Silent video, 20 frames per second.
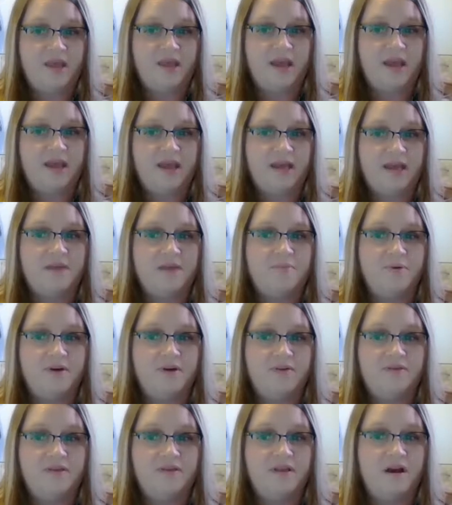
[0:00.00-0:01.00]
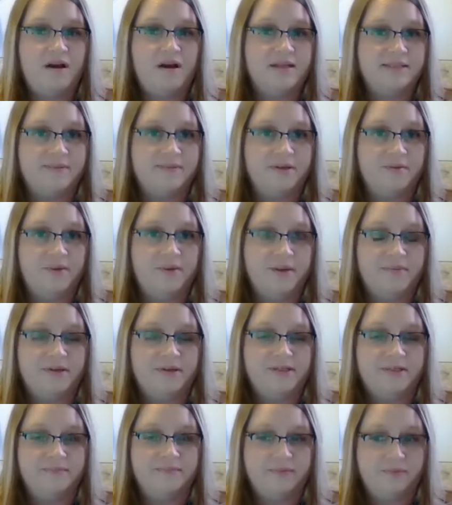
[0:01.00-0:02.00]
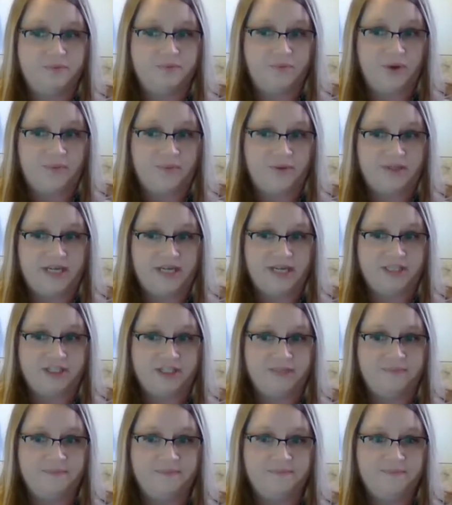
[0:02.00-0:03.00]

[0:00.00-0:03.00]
and improving the hospital reputation.